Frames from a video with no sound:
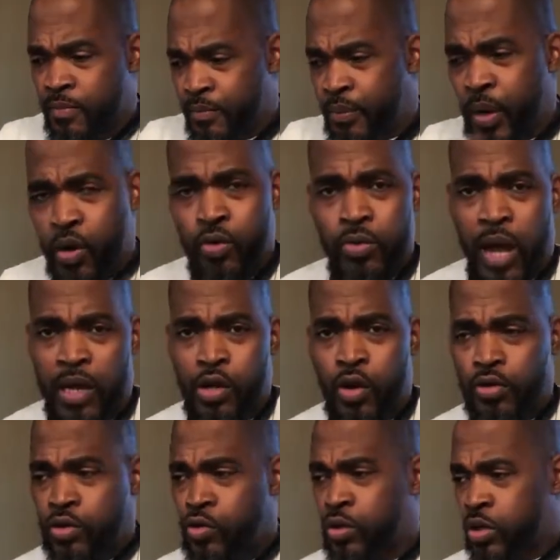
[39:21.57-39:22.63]
Boom, I go
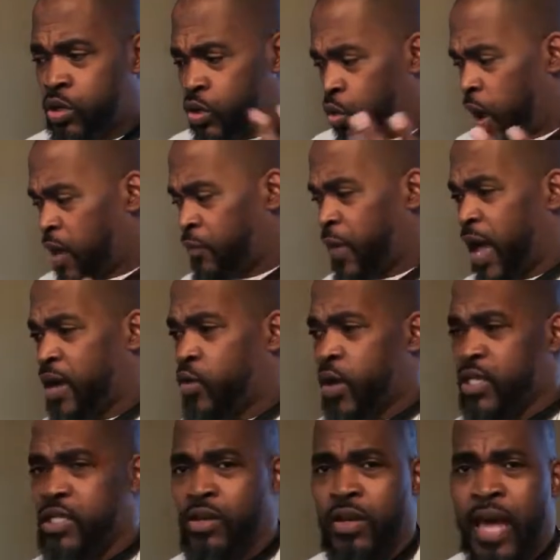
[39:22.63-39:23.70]
through the qualifying
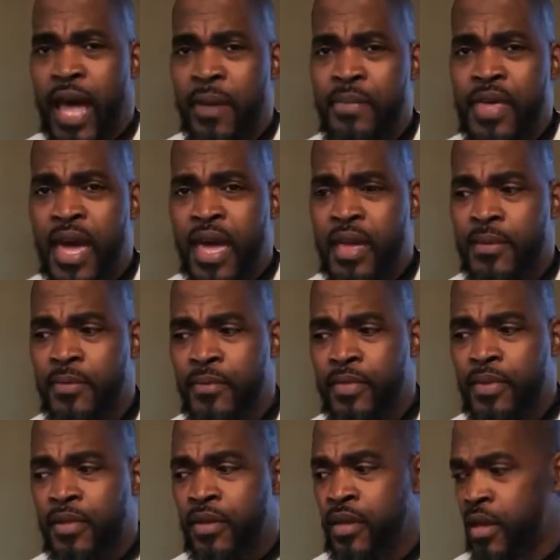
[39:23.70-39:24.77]
questions on the IBA.
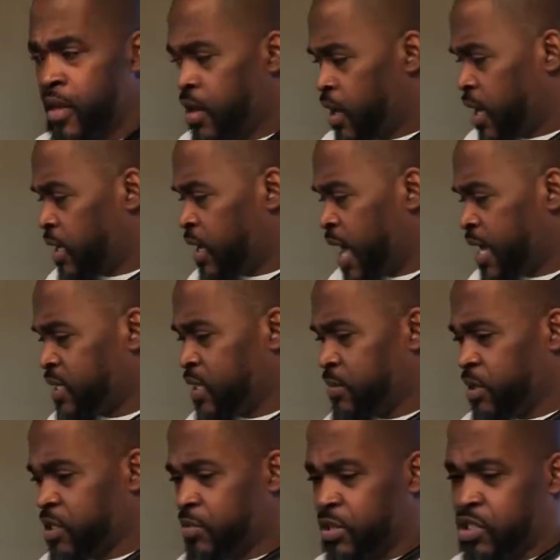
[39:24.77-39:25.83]
And lastly,
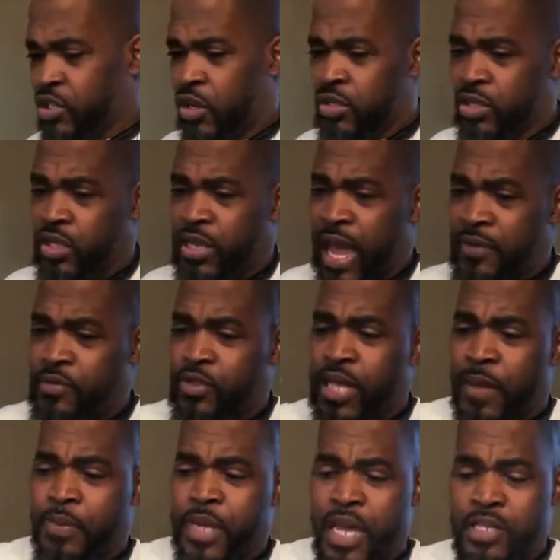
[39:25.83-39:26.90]
Mr. and Ms. Jones, on your life insurance
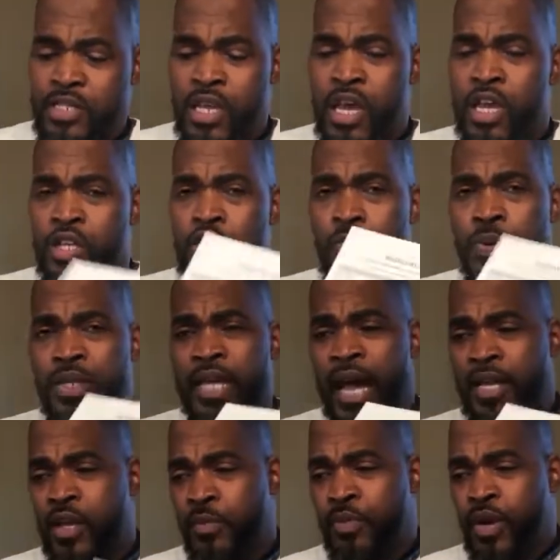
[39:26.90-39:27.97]
application, you put
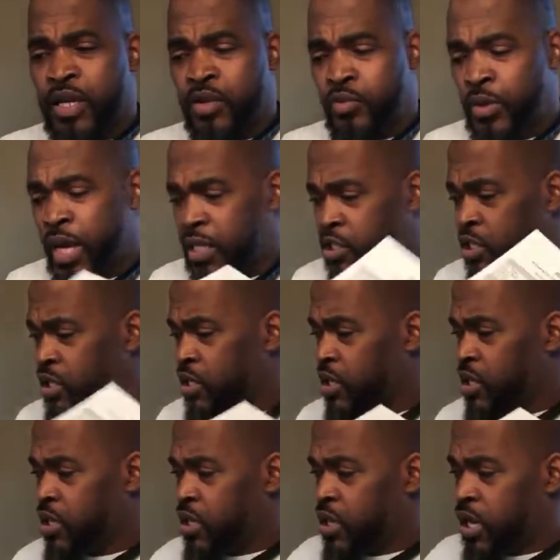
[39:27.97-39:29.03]
down your brother Reggie
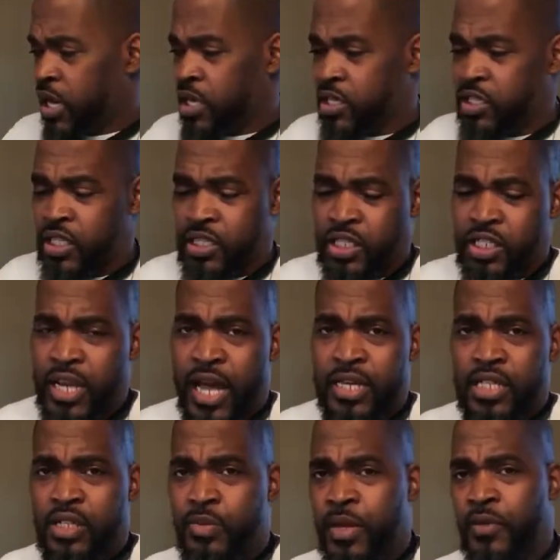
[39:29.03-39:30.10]
and your sister Shawn
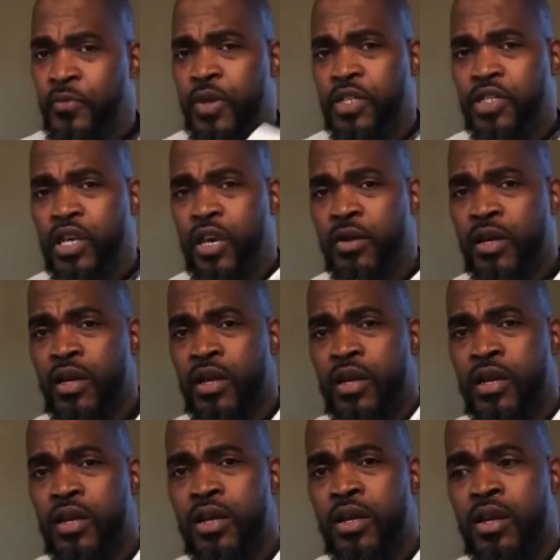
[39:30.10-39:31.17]
as your beneficiary.
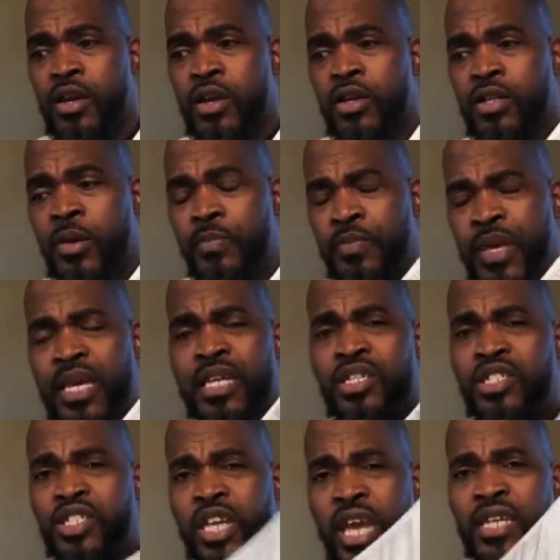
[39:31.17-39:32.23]
The
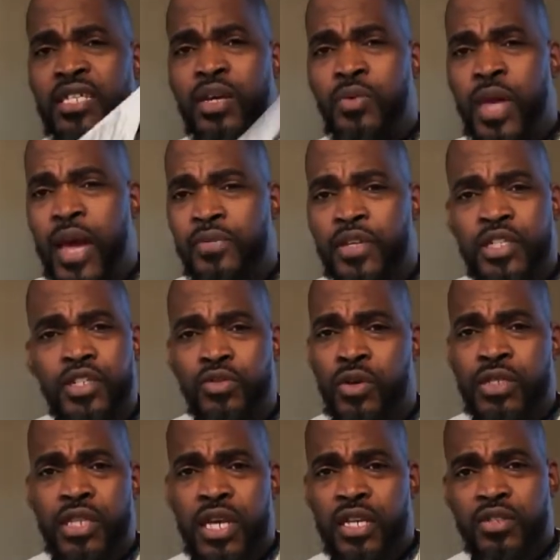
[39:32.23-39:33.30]
biggest challenge that we have in the
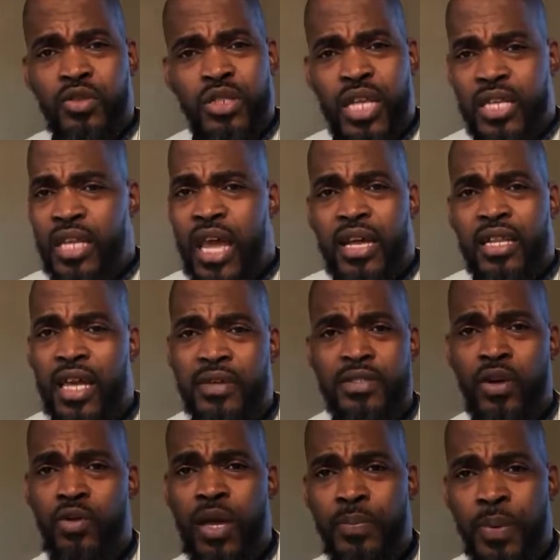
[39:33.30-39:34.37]
insurance industry is that debt claims
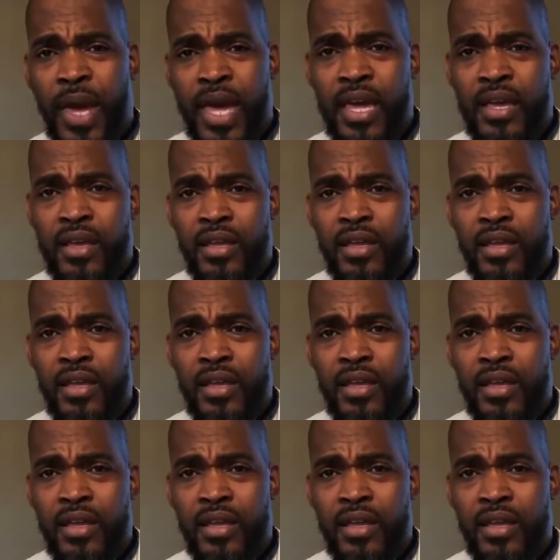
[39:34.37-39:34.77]
don't get paid.